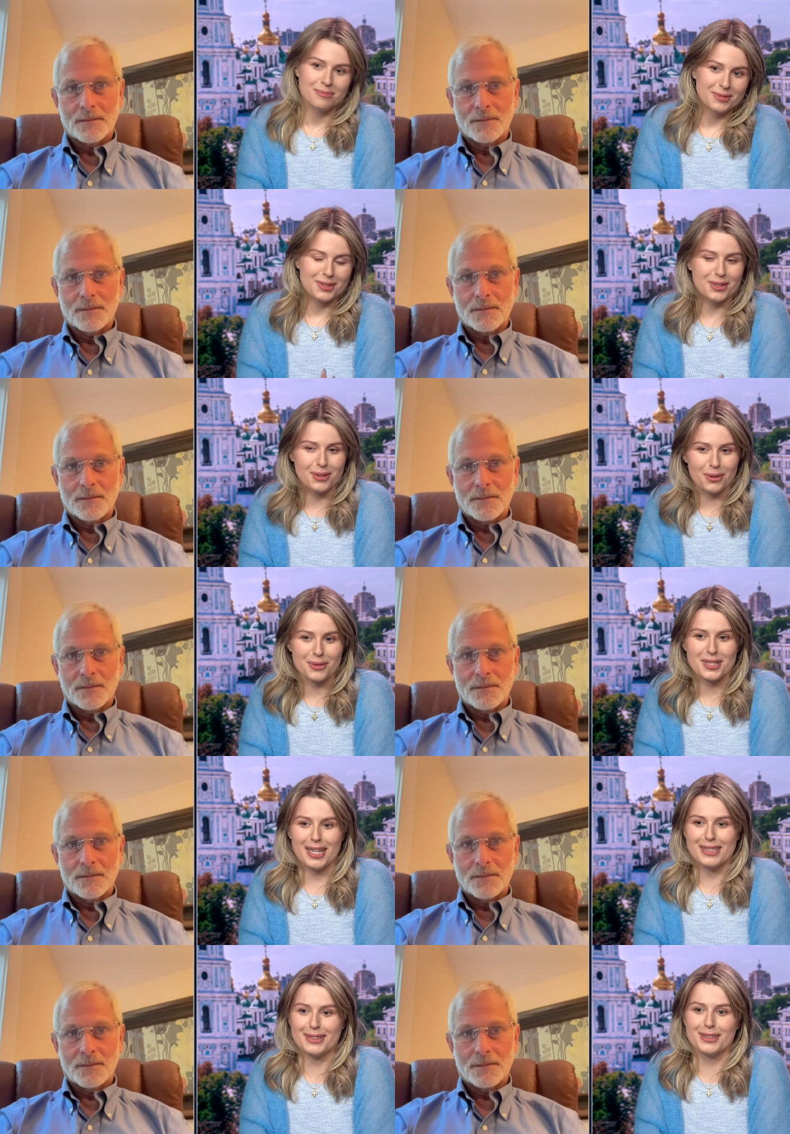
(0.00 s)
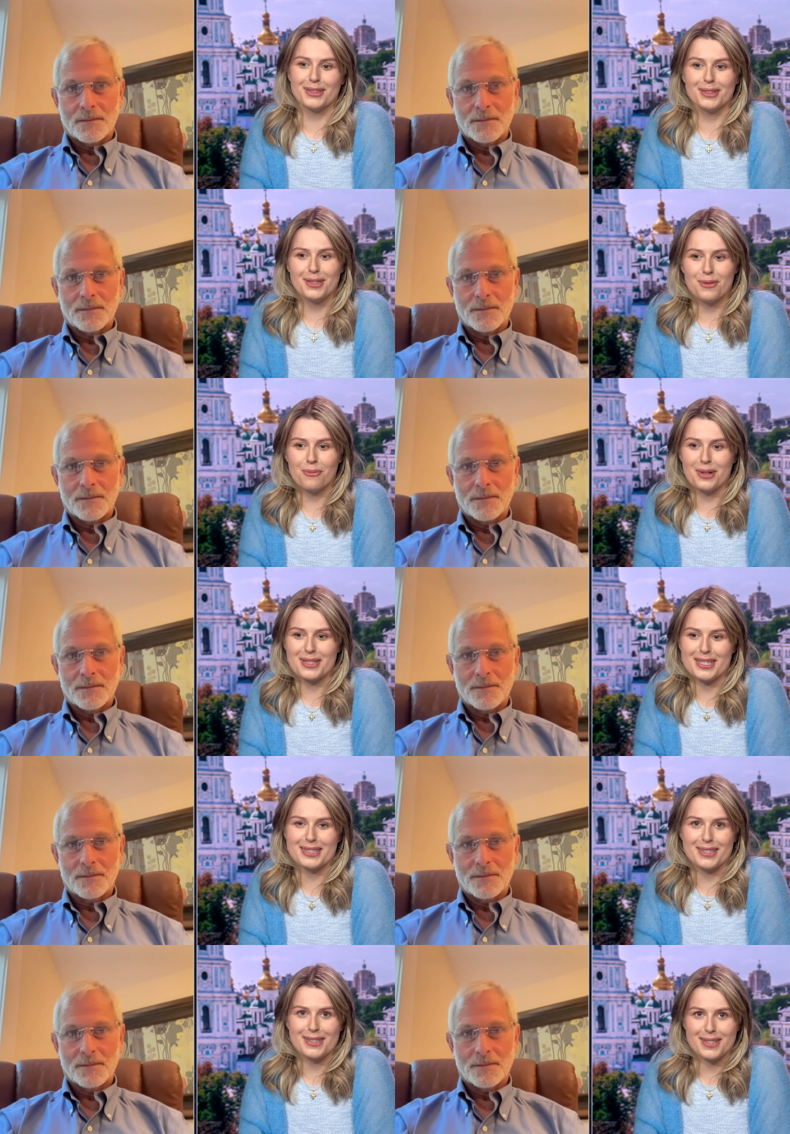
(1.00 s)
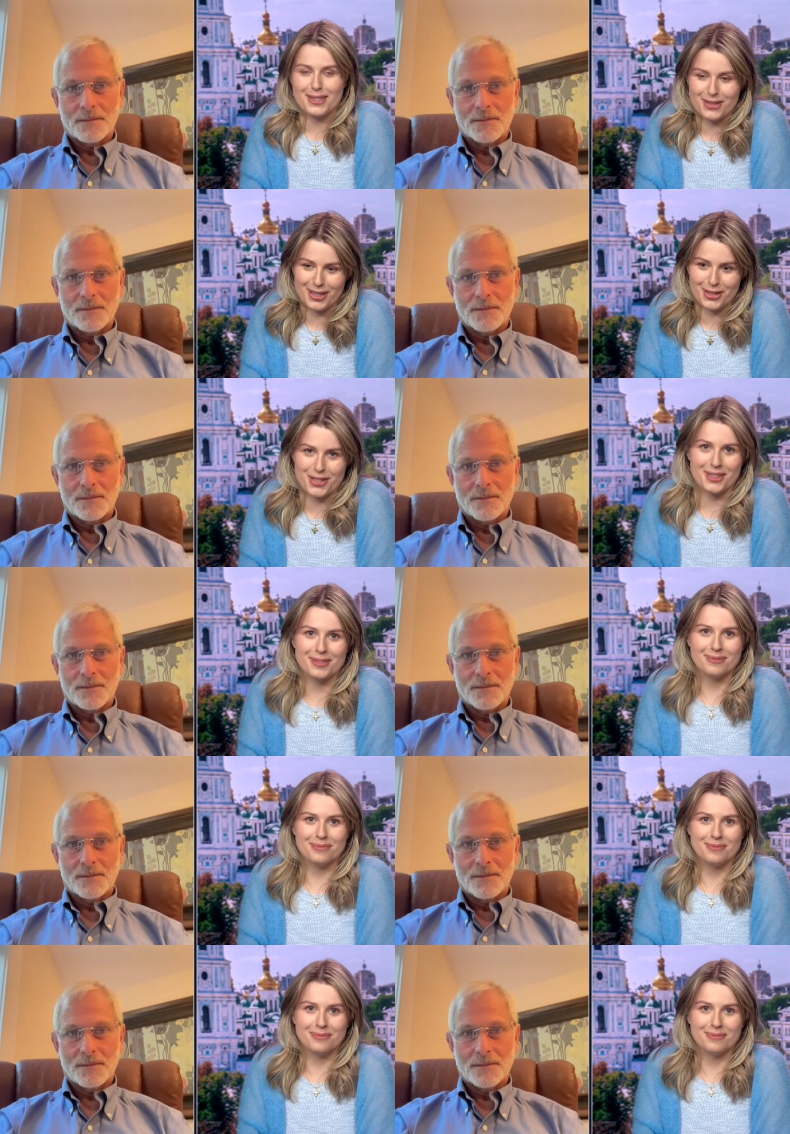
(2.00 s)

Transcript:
Speaker 1: you know, tiny little one sentence introduction.